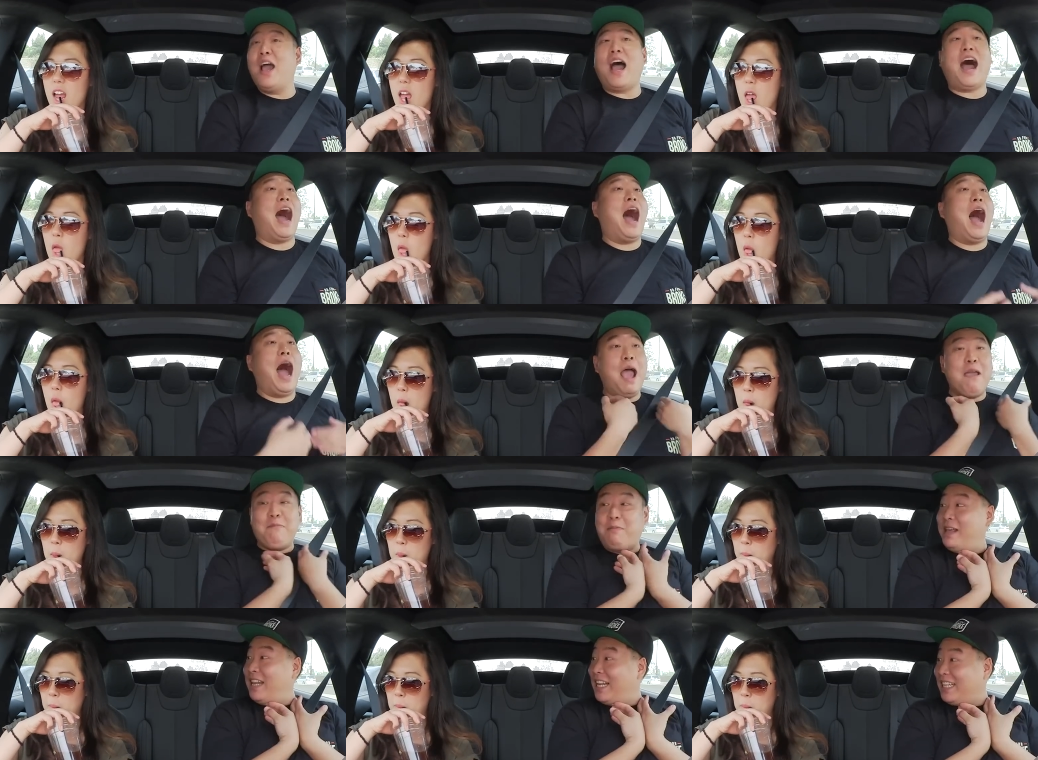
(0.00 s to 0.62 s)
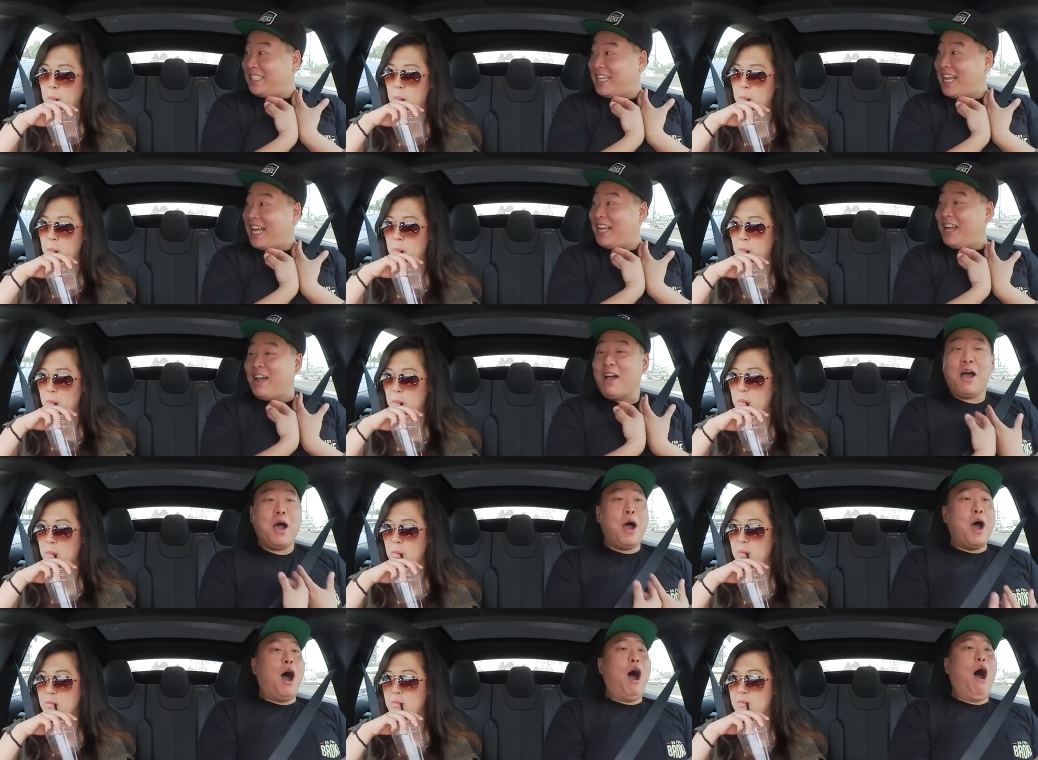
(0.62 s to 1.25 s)
Speaker 1: Yeah, I'm an
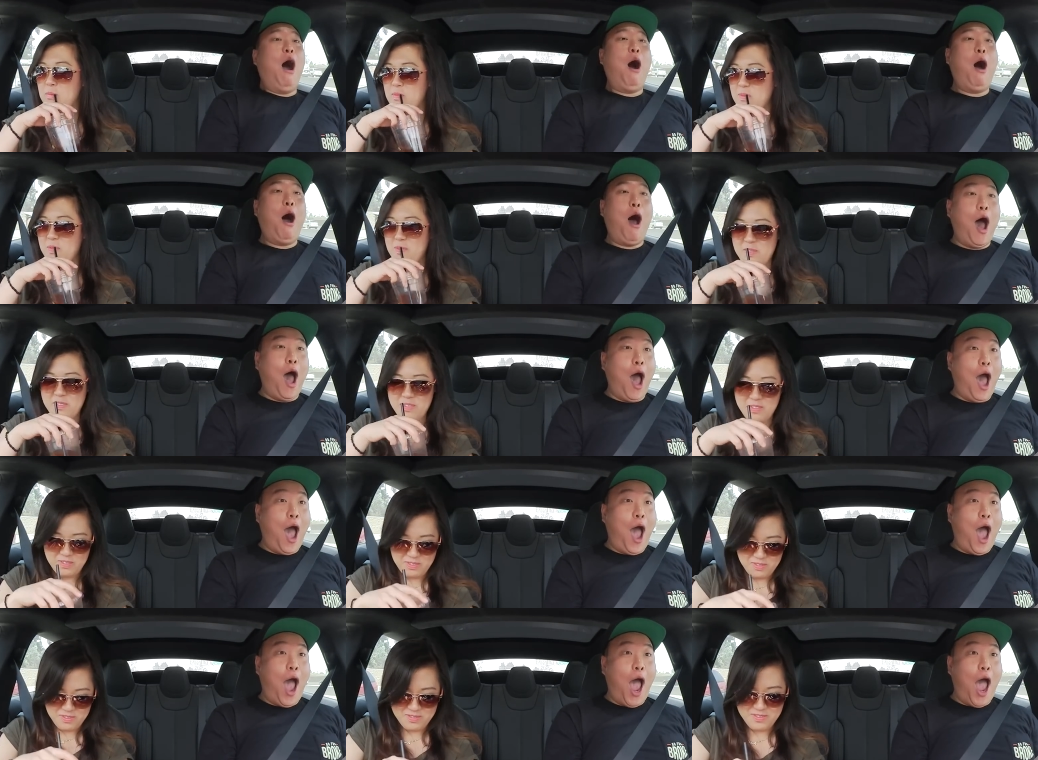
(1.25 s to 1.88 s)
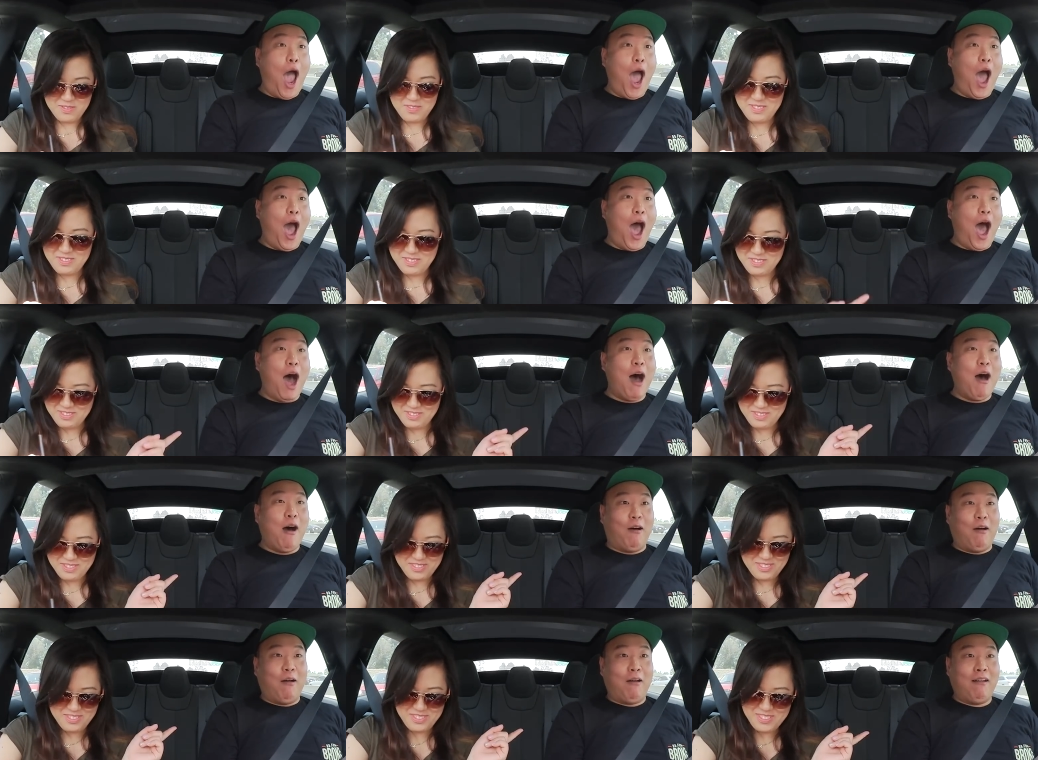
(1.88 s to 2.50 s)
exaggerator.
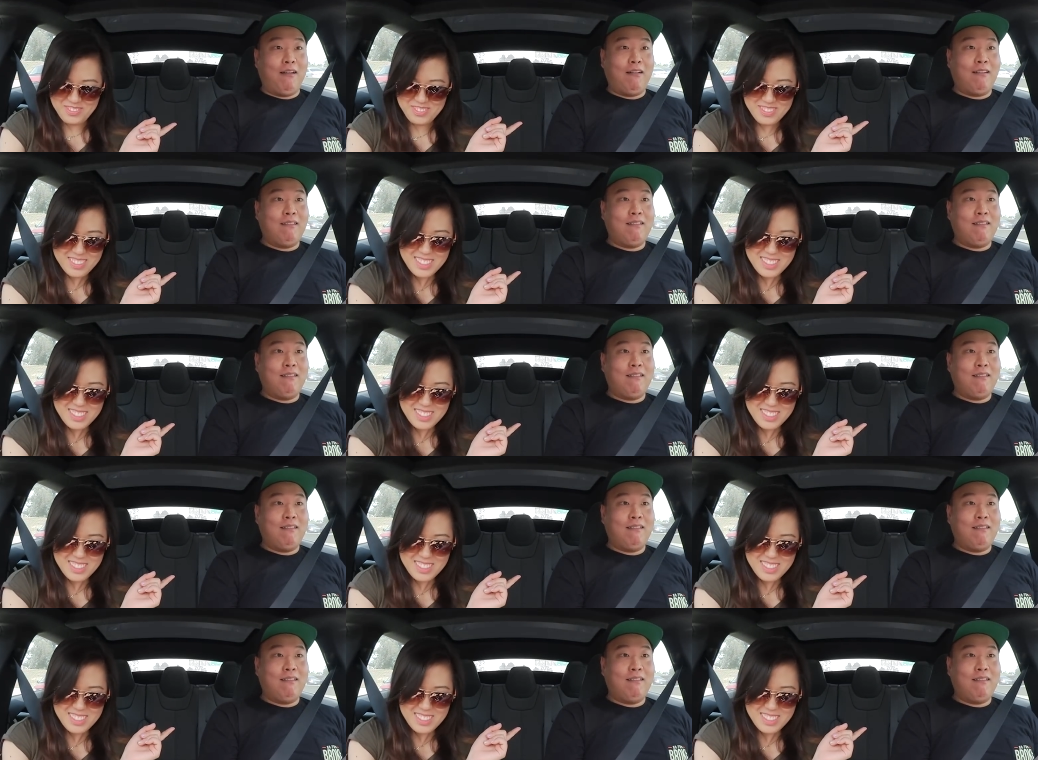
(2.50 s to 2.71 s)
Wow!